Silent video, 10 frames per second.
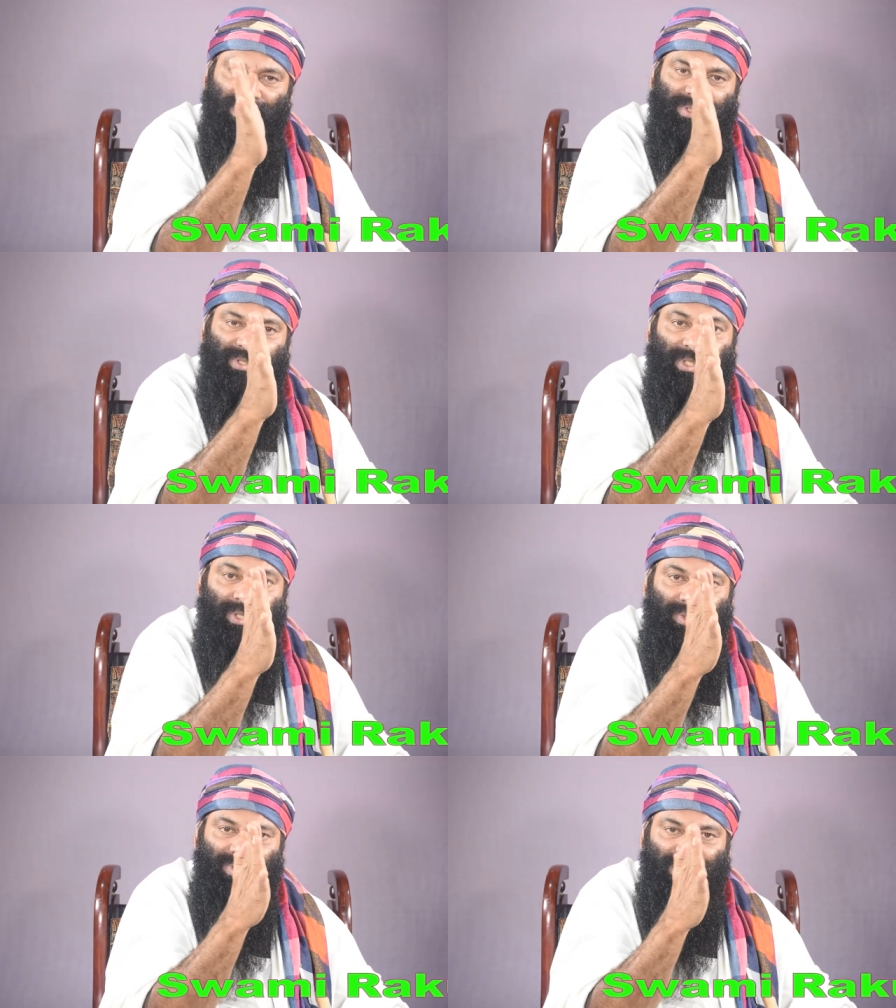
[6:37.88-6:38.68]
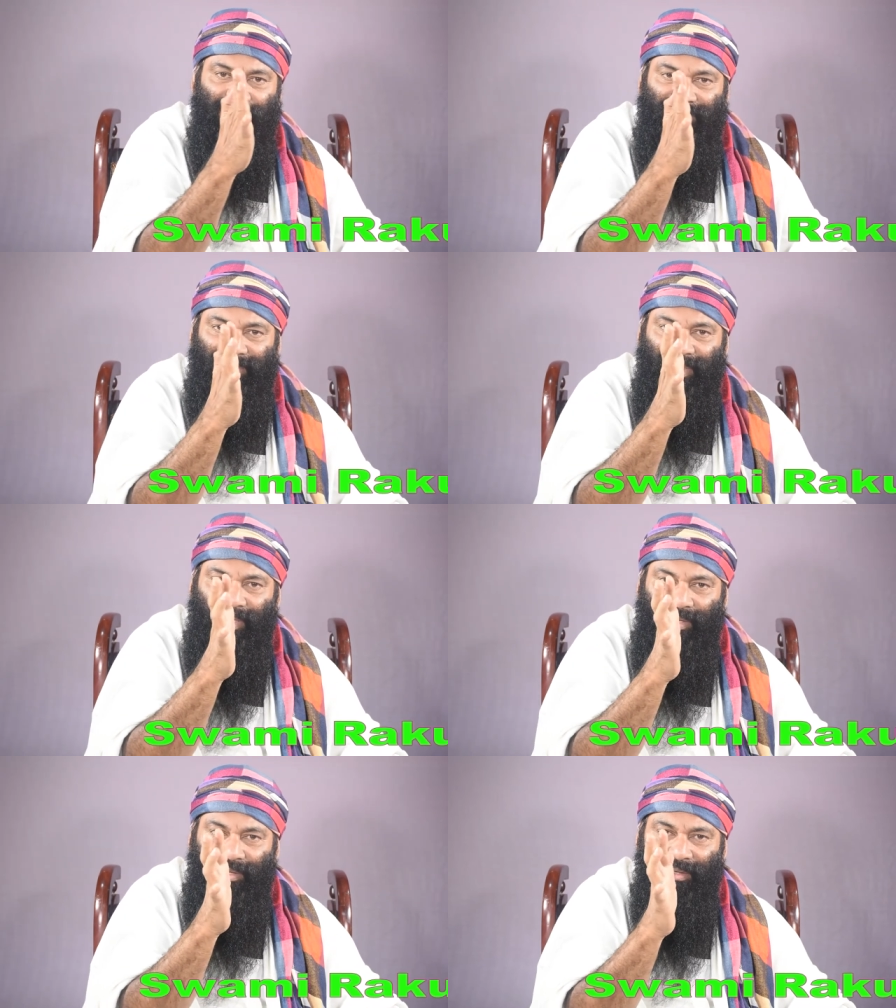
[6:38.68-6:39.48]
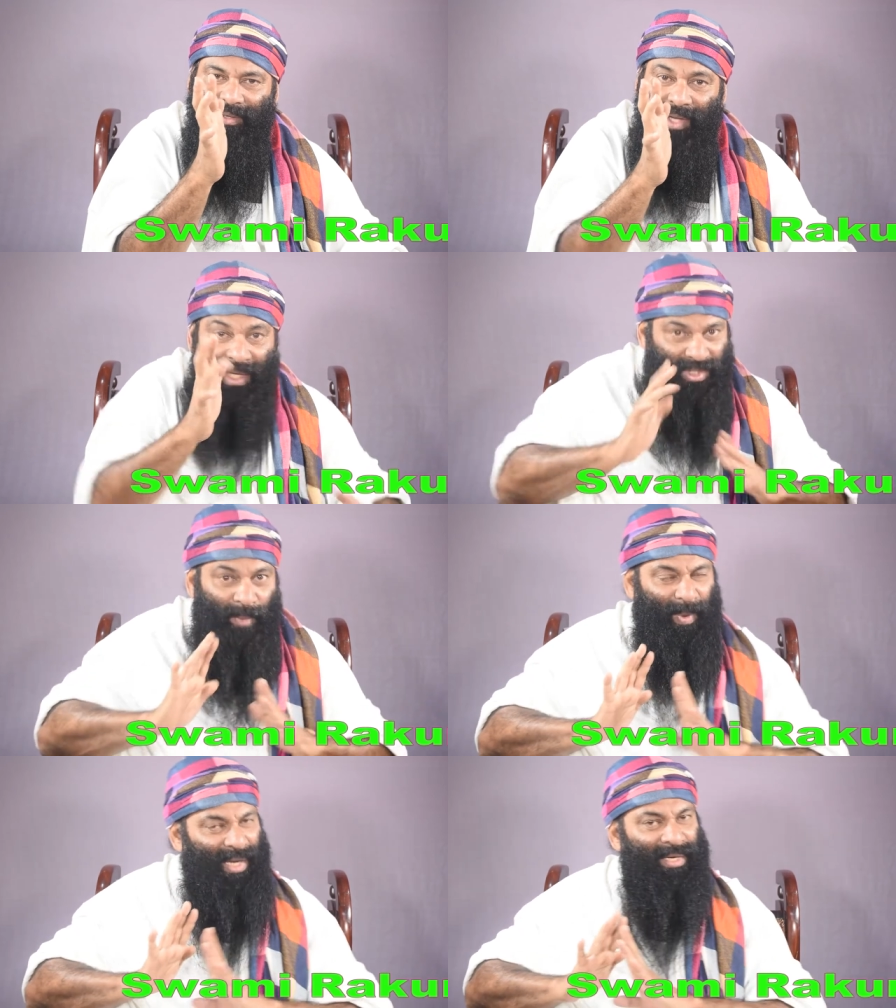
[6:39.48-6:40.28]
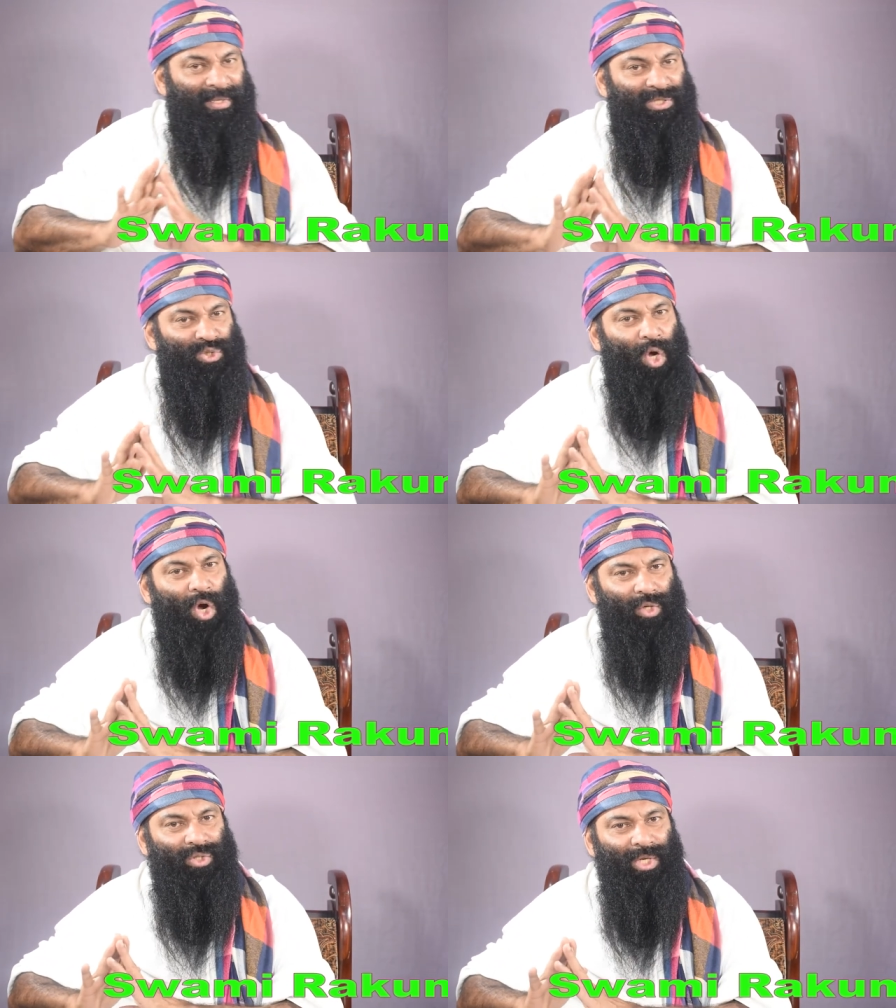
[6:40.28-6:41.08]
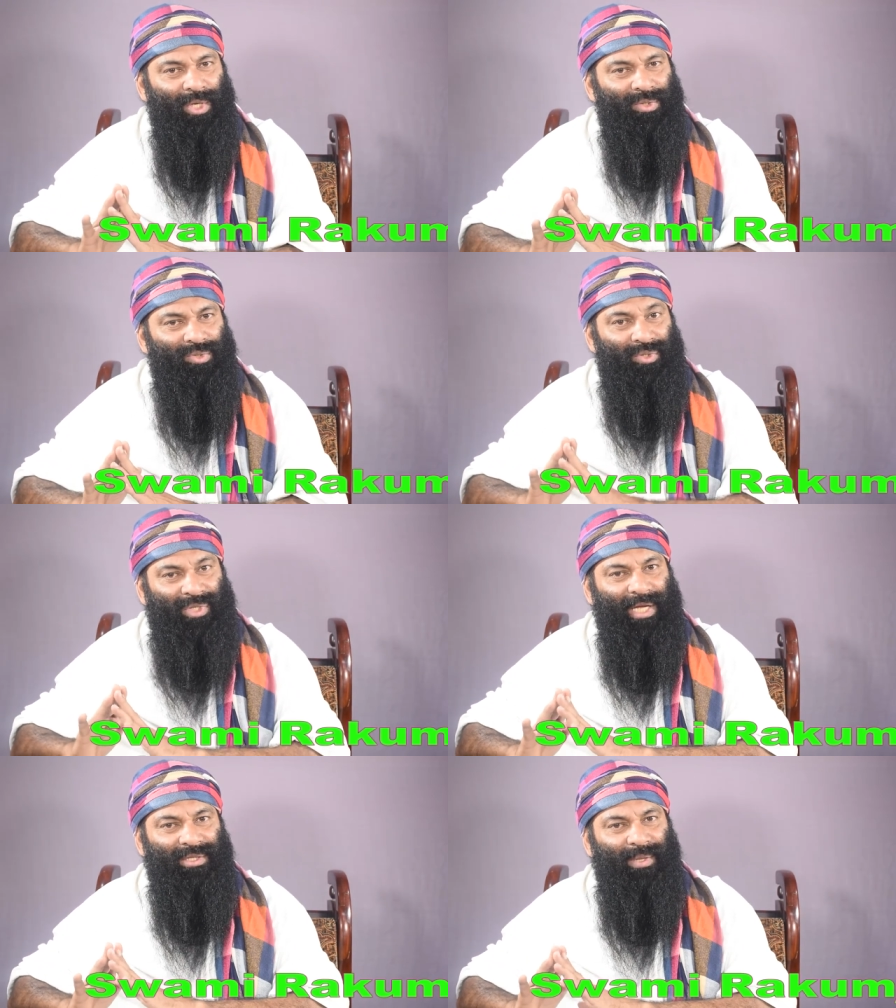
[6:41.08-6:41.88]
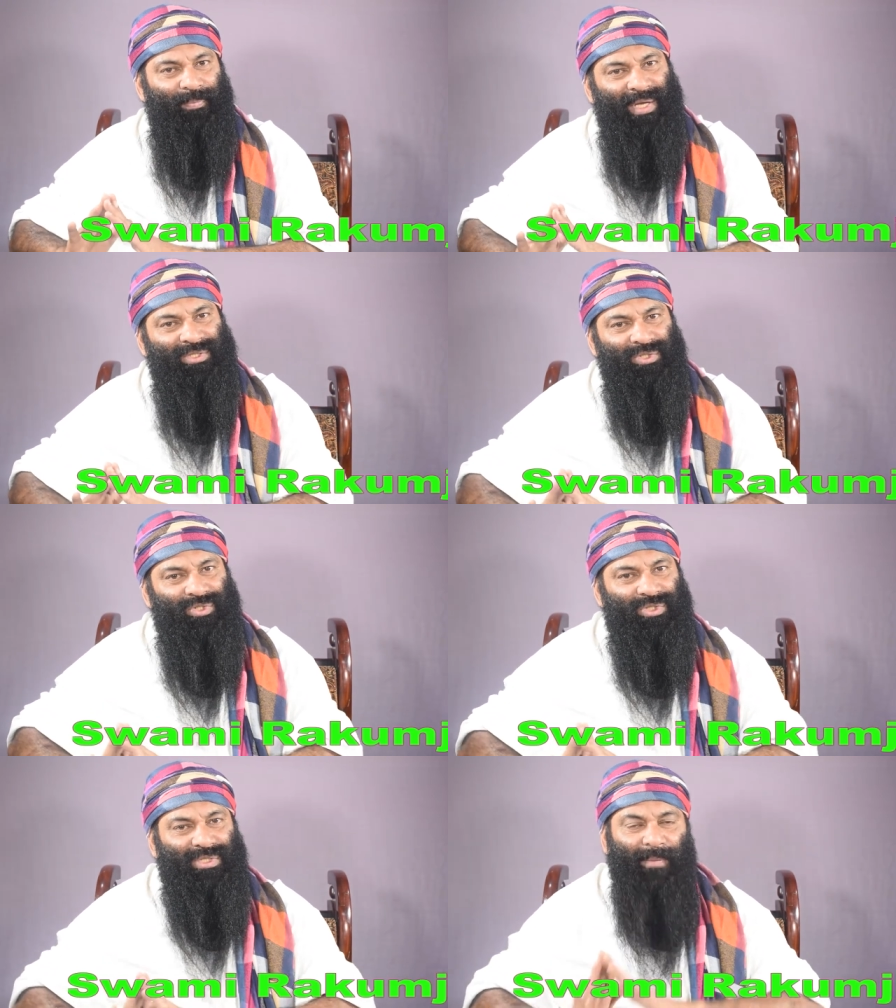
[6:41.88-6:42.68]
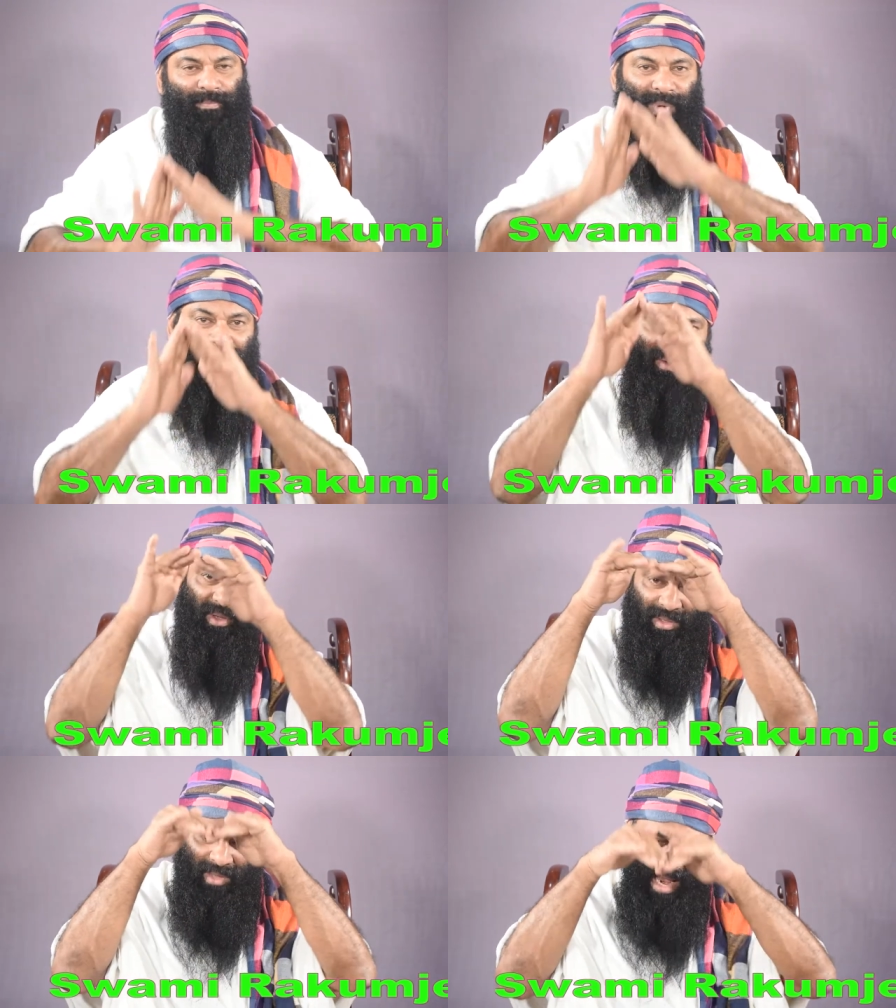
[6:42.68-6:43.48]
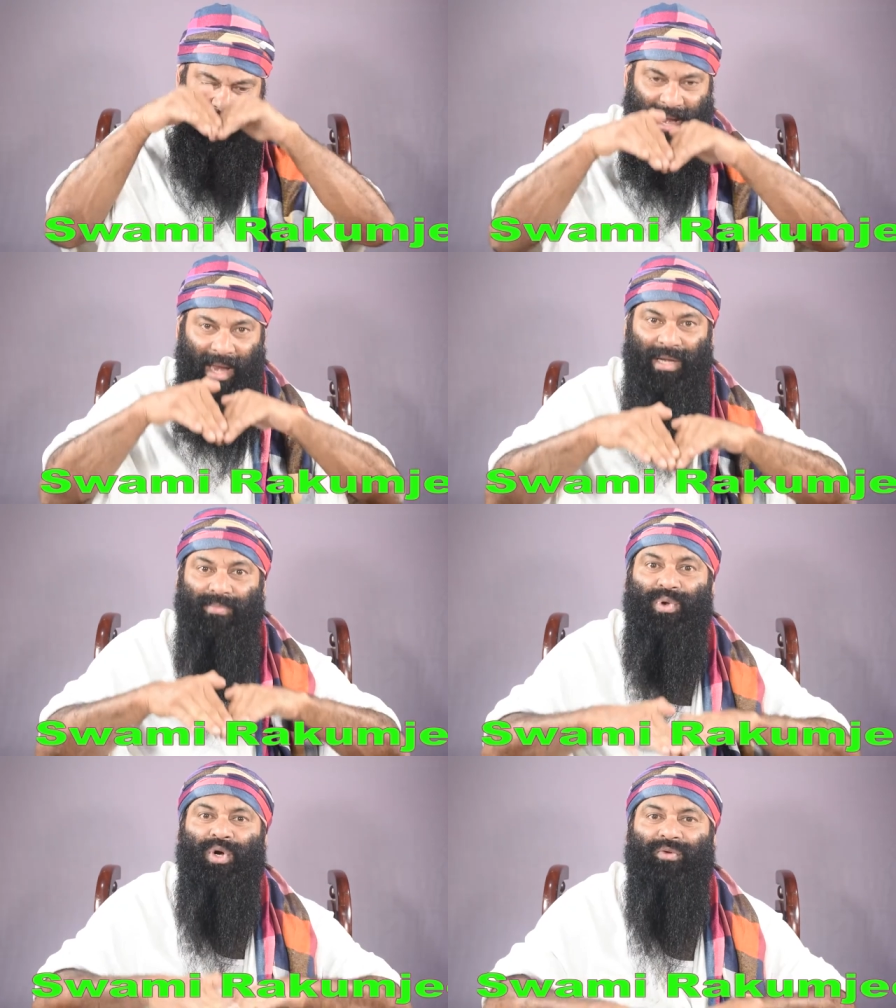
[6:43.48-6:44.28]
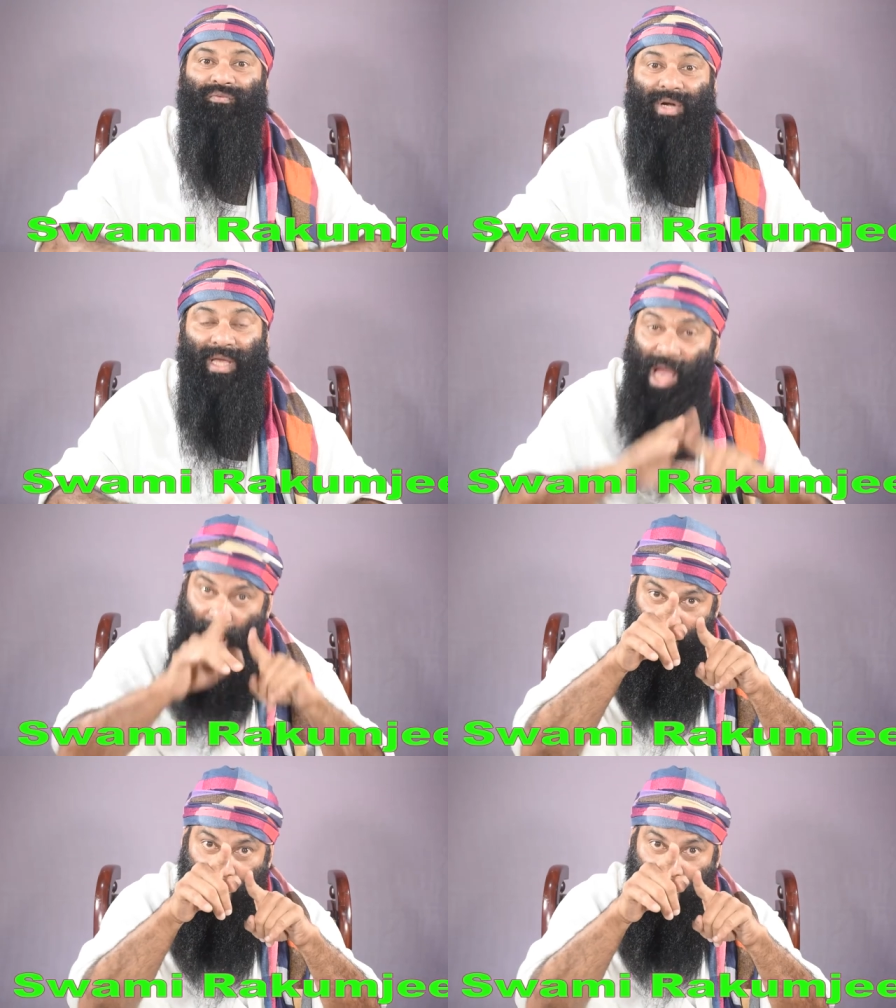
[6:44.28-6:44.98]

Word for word: Zero change. The pilot is taught to take the passengers up and land beautifully.